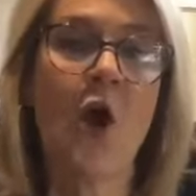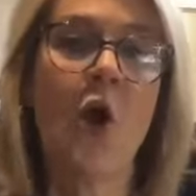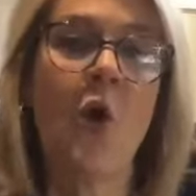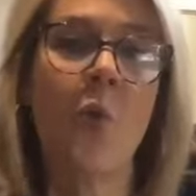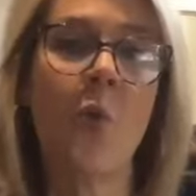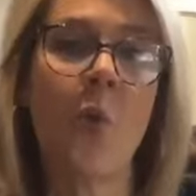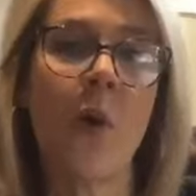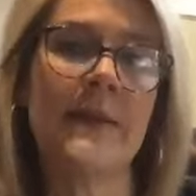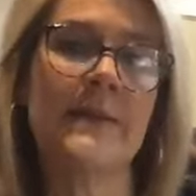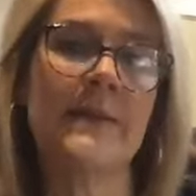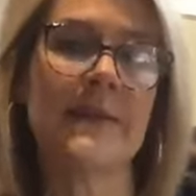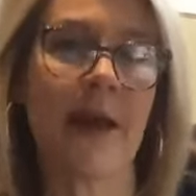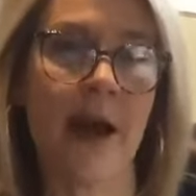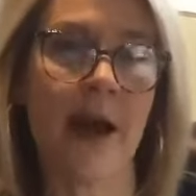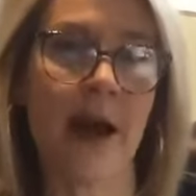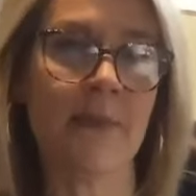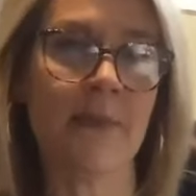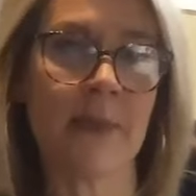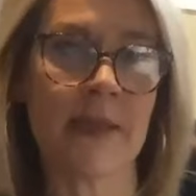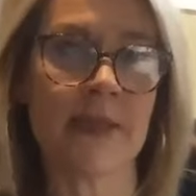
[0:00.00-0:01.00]
What
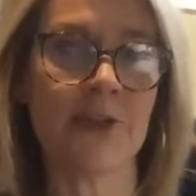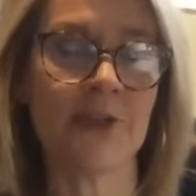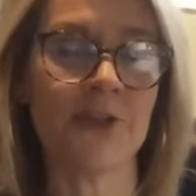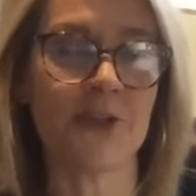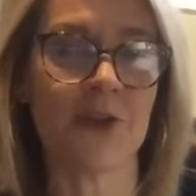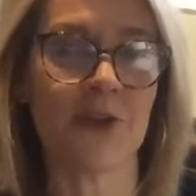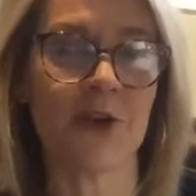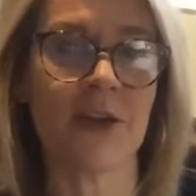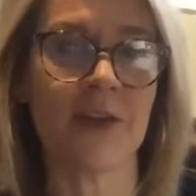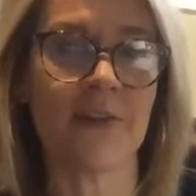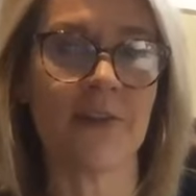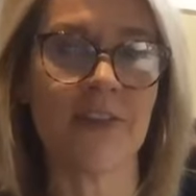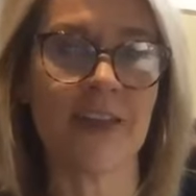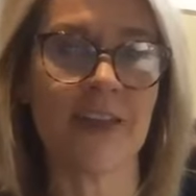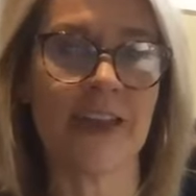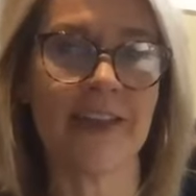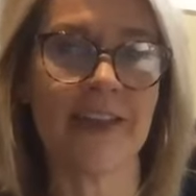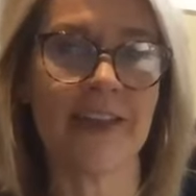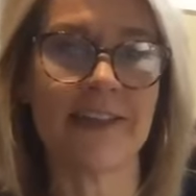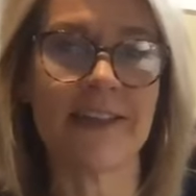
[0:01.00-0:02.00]
time is your
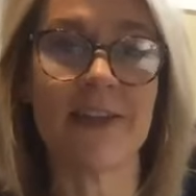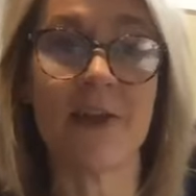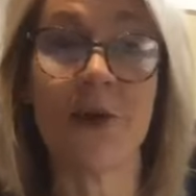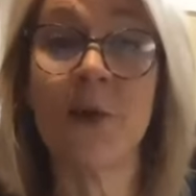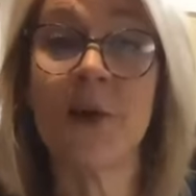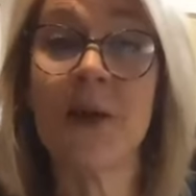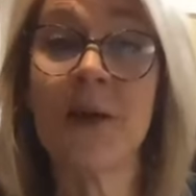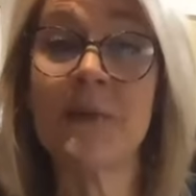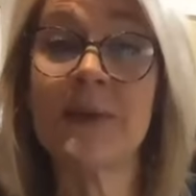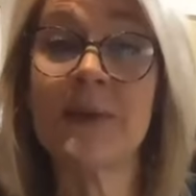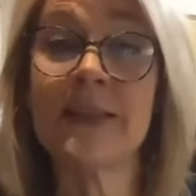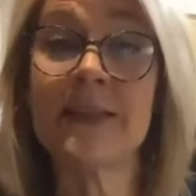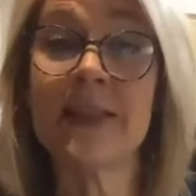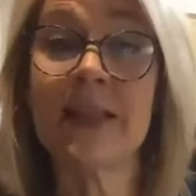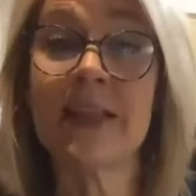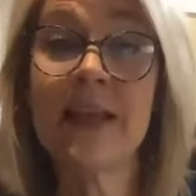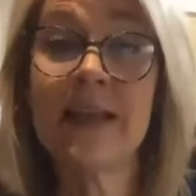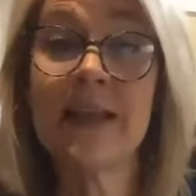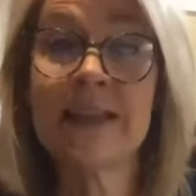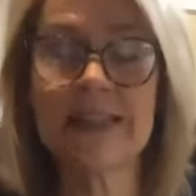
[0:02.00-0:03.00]
event? So it was
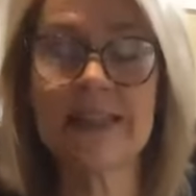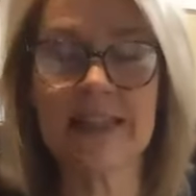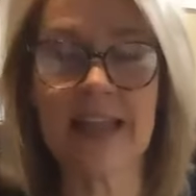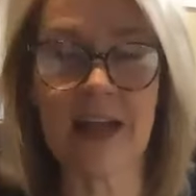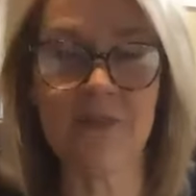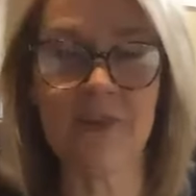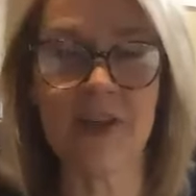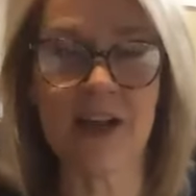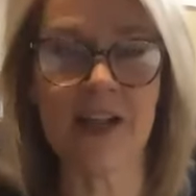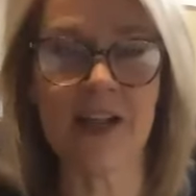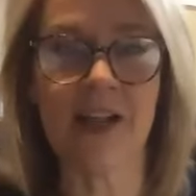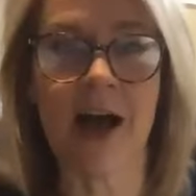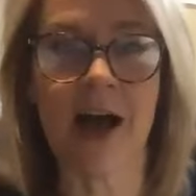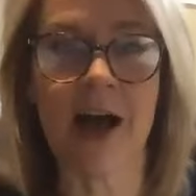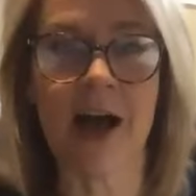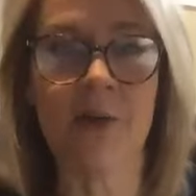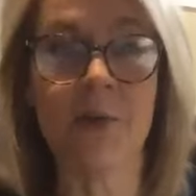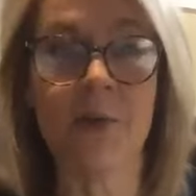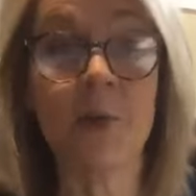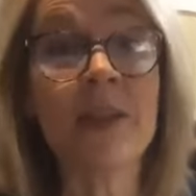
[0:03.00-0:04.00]
7
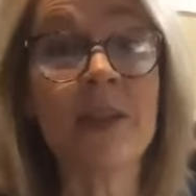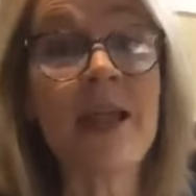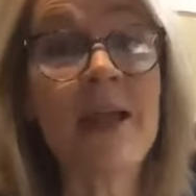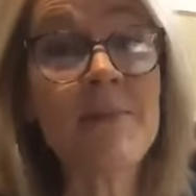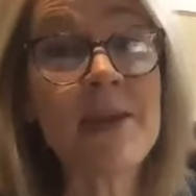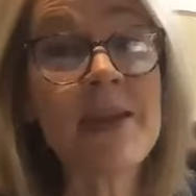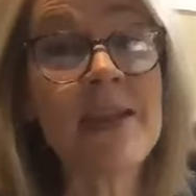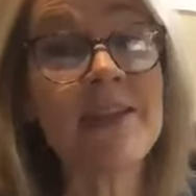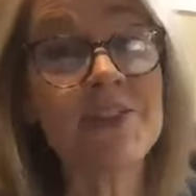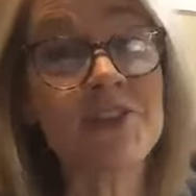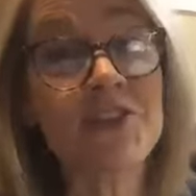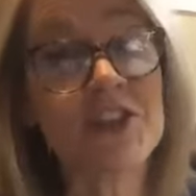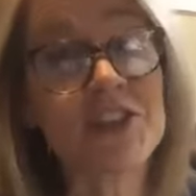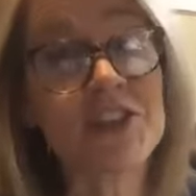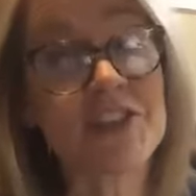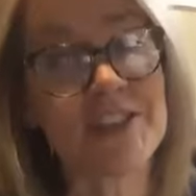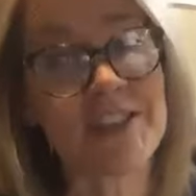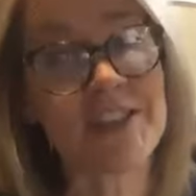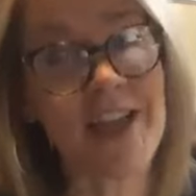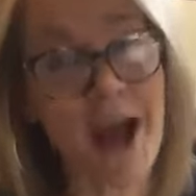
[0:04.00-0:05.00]
o'clock. Well, let me just
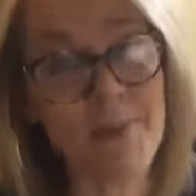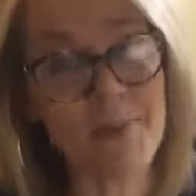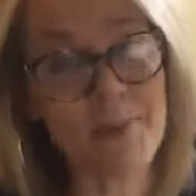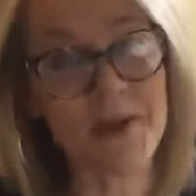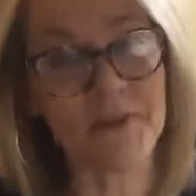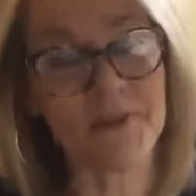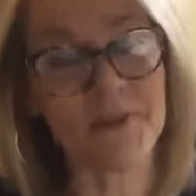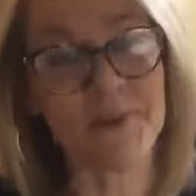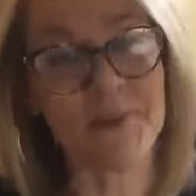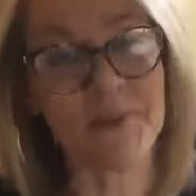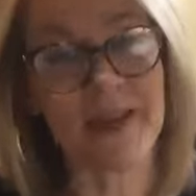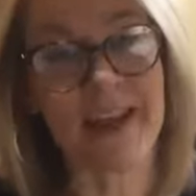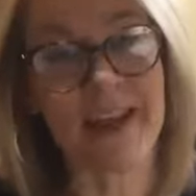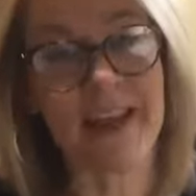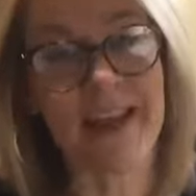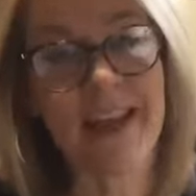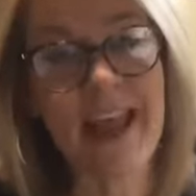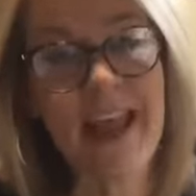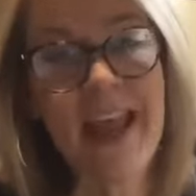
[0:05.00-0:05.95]
stop here for a minute.